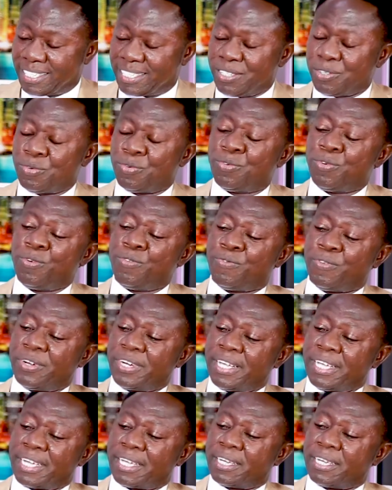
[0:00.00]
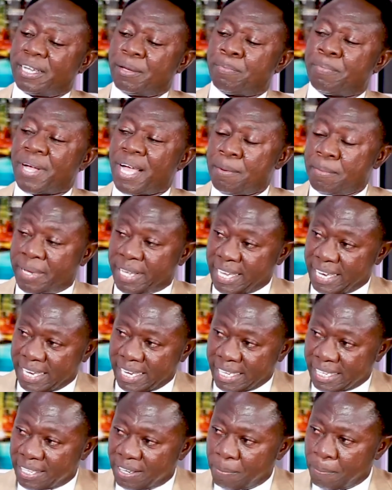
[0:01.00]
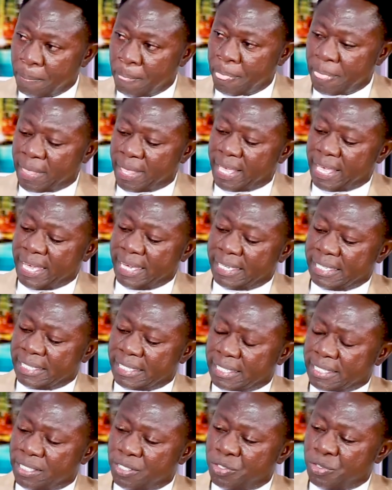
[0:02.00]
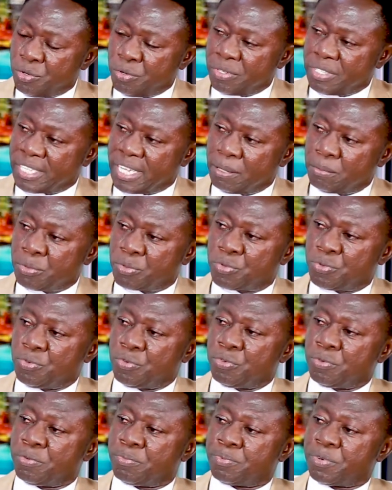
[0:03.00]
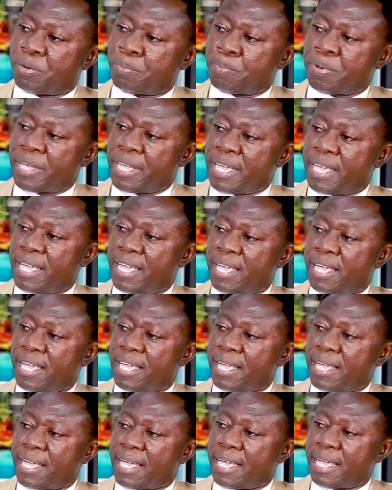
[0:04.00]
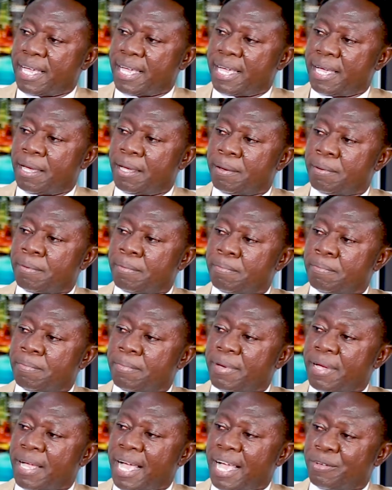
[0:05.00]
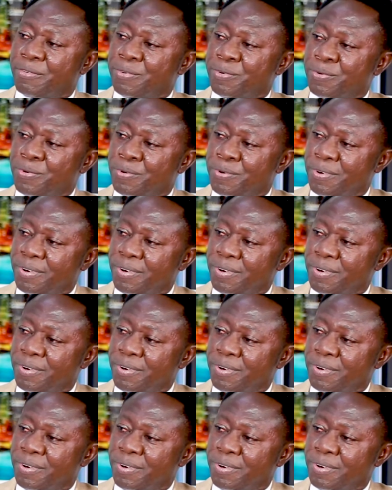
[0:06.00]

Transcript: You go for the, the palm kernel and use them to prepare uh, adrengo.